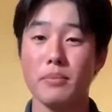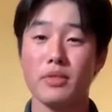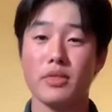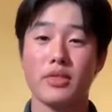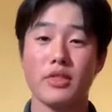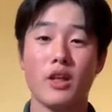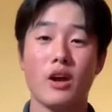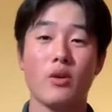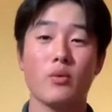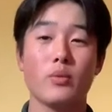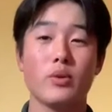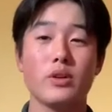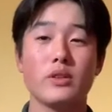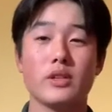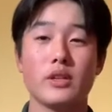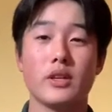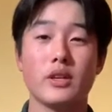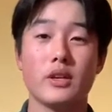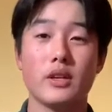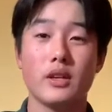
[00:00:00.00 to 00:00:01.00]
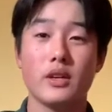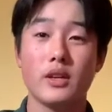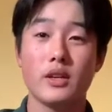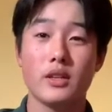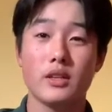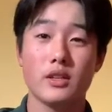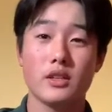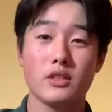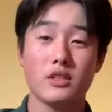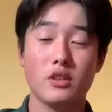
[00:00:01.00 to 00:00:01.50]
Not really.
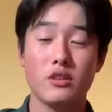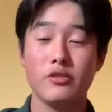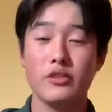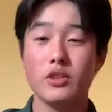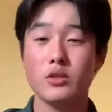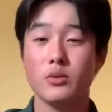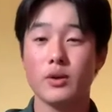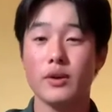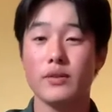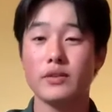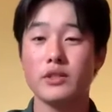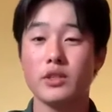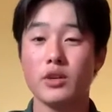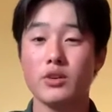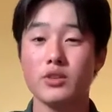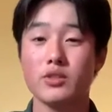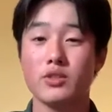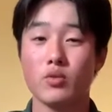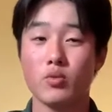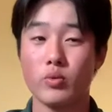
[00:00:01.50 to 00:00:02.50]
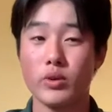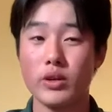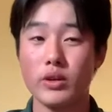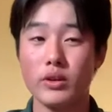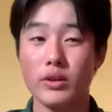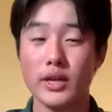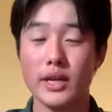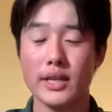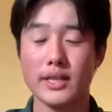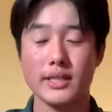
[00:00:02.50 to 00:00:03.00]
The surface web shows the
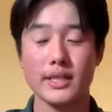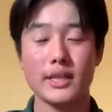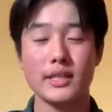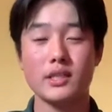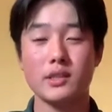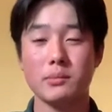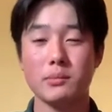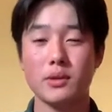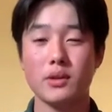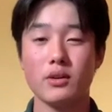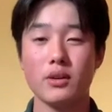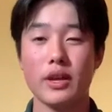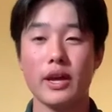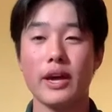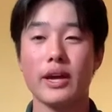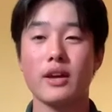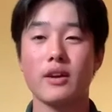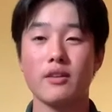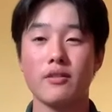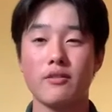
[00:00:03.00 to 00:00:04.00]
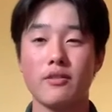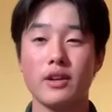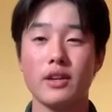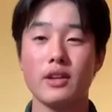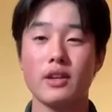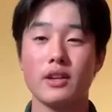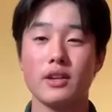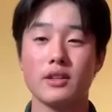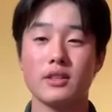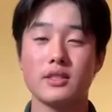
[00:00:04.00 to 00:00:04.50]
real accessibility and
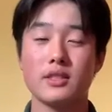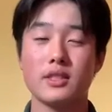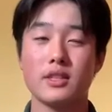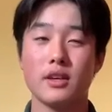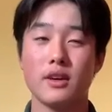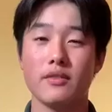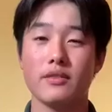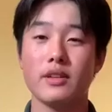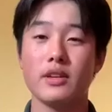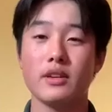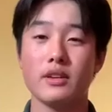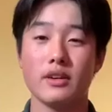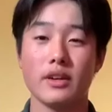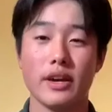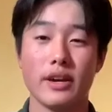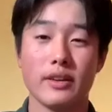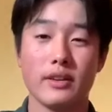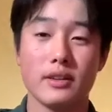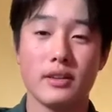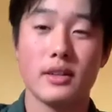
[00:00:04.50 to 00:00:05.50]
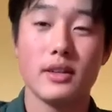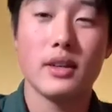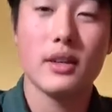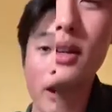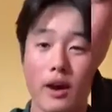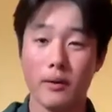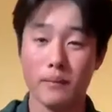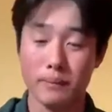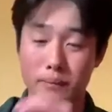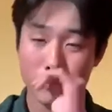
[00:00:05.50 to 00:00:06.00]
convenience of the internet.
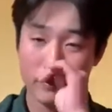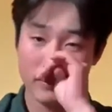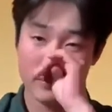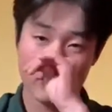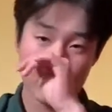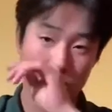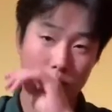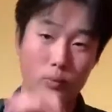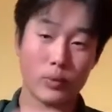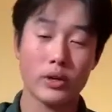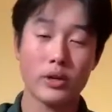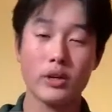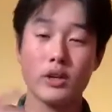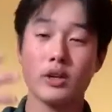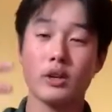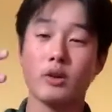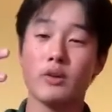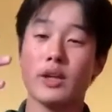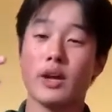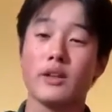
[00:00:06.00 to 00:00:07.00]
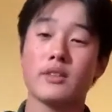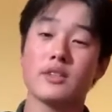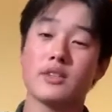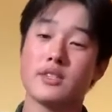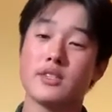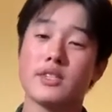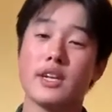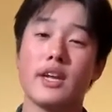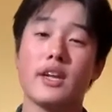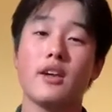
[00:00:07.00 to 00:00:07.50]
Now, we're going to go down to the
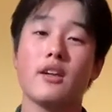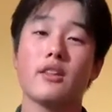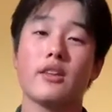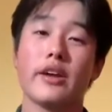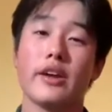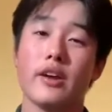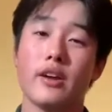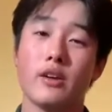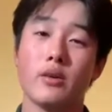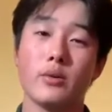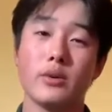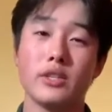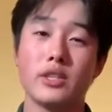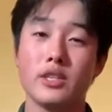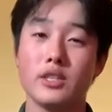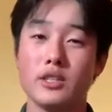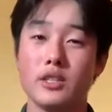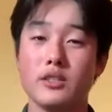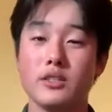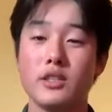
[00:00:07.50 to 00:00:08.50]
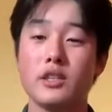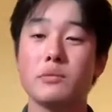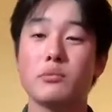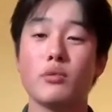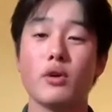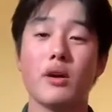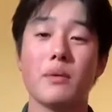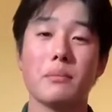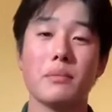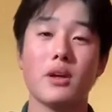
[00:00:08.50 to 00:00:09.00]
second layer, which is the deep
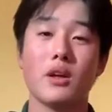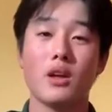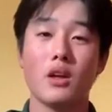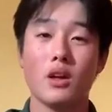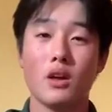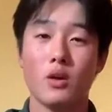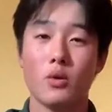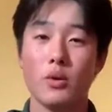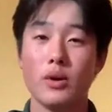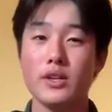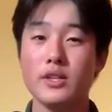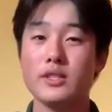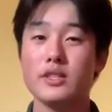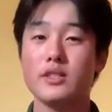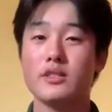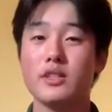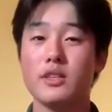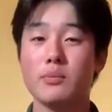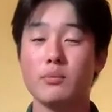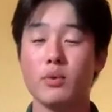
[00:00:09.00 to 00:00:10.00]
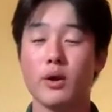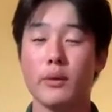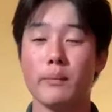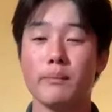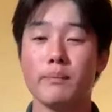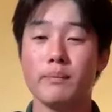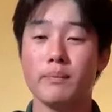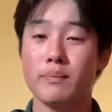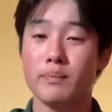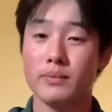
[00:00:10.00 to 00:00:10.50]
web. What is the deep web?
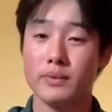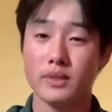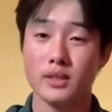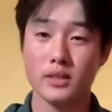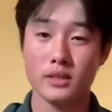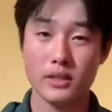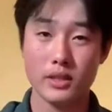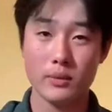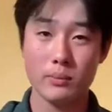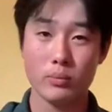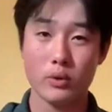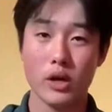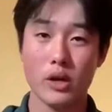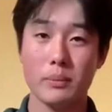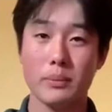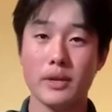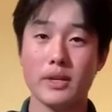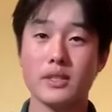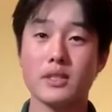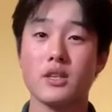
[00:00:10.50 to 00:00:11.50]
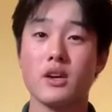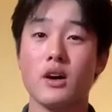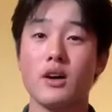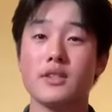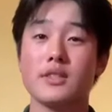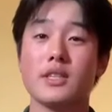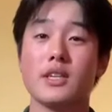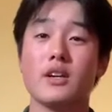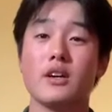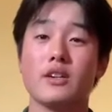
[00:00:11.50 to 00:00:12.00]
The deep web is
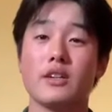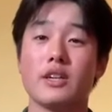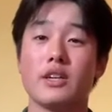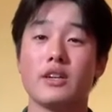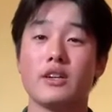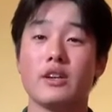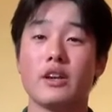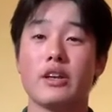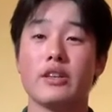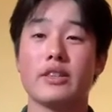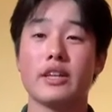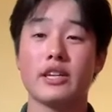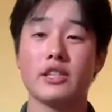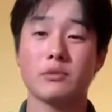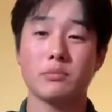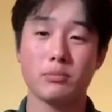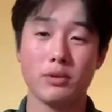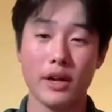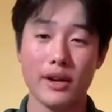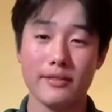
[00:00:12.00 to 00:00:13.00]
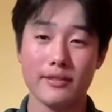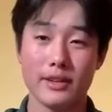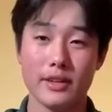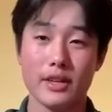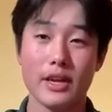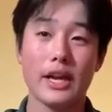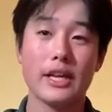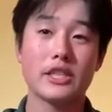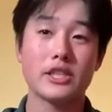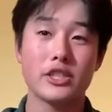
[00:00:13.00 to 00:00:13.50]
content on the internet that is private
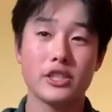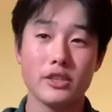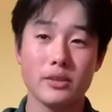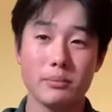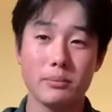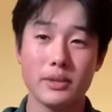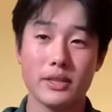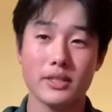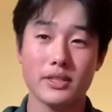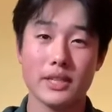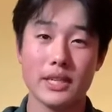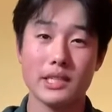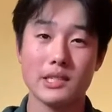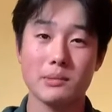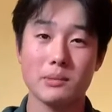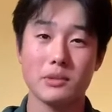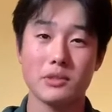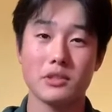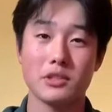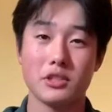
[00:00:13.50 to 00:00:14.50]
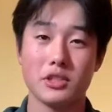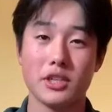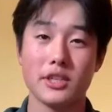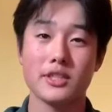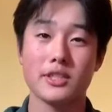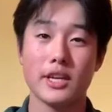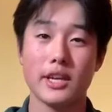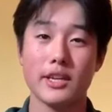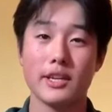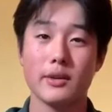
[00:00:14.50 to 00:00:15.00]
and shouldn't be accessible to
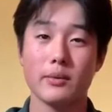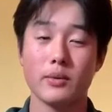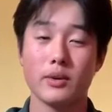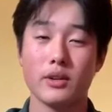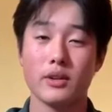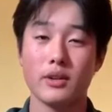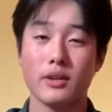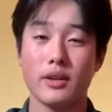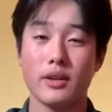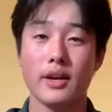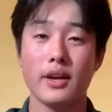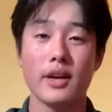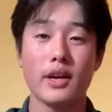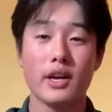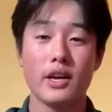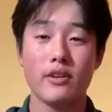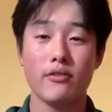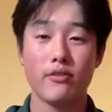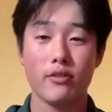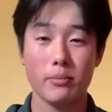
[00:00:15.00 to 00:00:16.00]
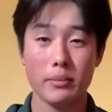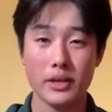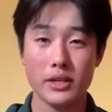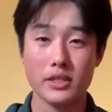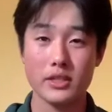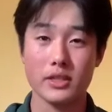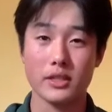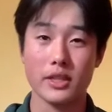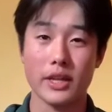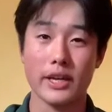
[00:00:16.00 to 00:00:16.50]
just anyone.
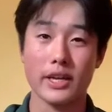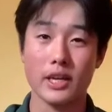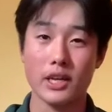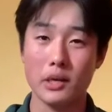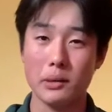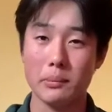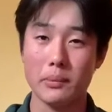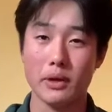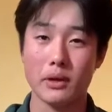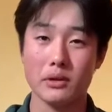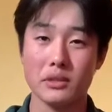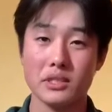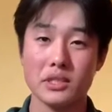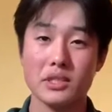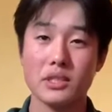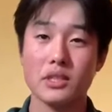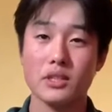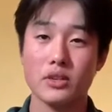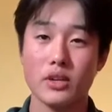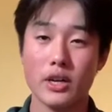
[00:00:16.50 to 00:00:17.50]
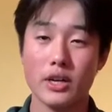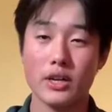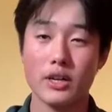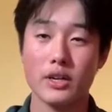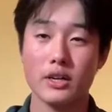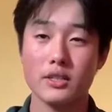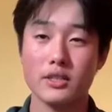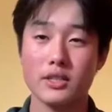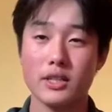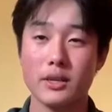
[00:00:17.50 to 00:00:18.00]
Information like emails, credit
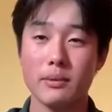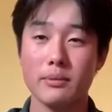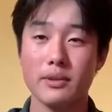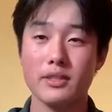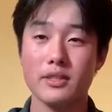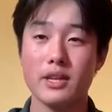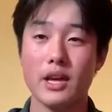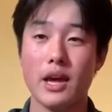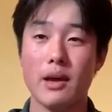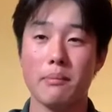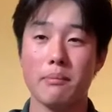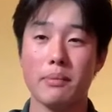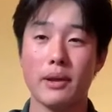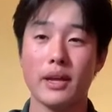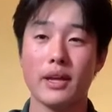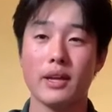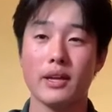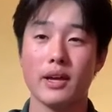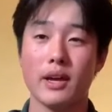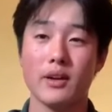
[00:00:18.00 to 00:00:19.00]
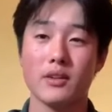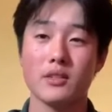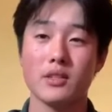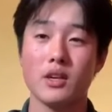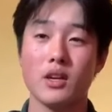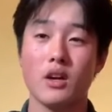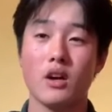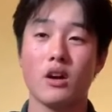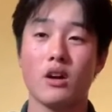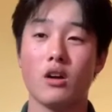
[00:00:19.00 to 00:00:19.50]
card statements, and bank accounts
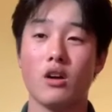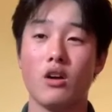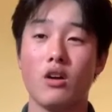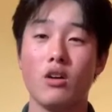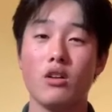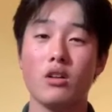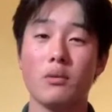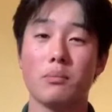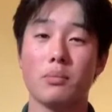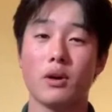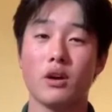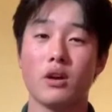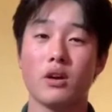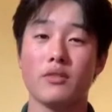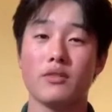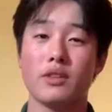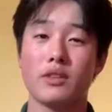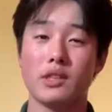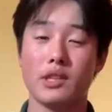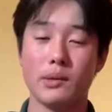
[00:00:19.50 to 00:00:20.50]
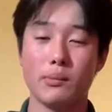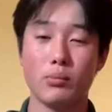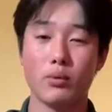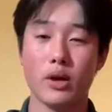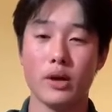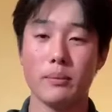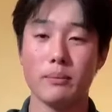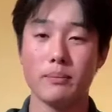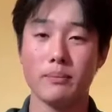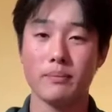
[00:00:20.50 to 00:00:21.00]
are all a part of the deep
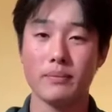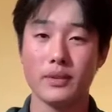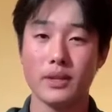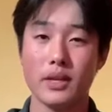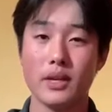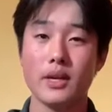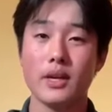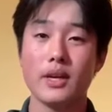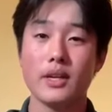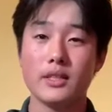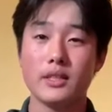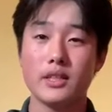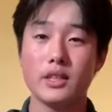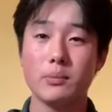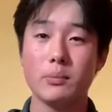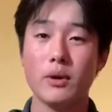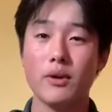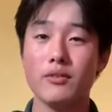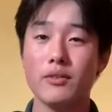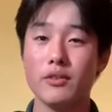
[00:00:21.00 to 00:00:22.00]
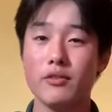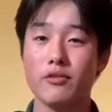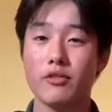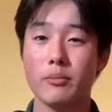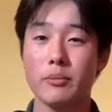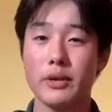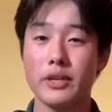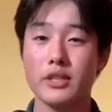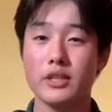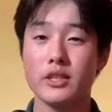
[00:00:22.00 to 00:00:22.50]
web. Deep web
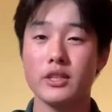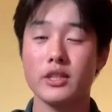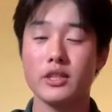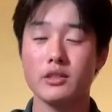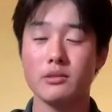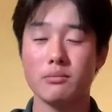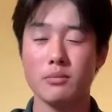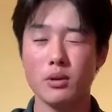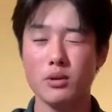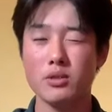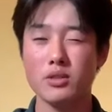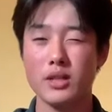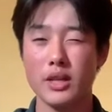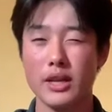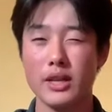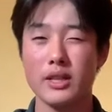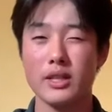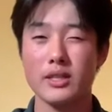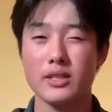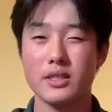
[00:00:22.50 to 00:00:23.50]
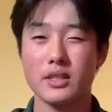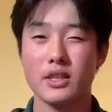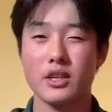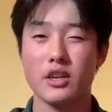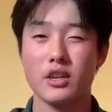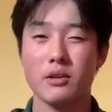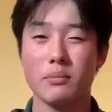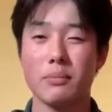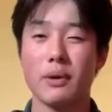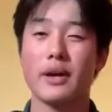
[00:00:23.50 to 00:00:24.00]
information is most likely
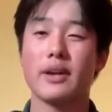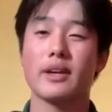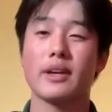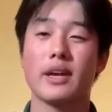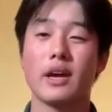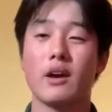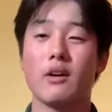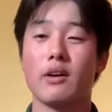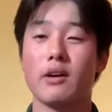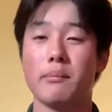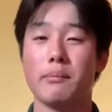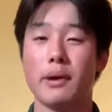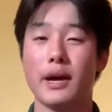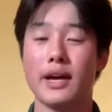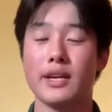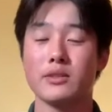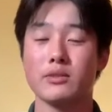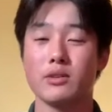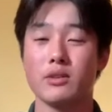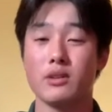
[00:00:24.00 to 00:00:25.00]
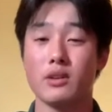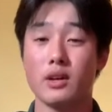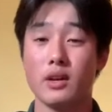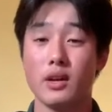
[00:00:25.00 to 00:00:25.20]
secured by an account and password.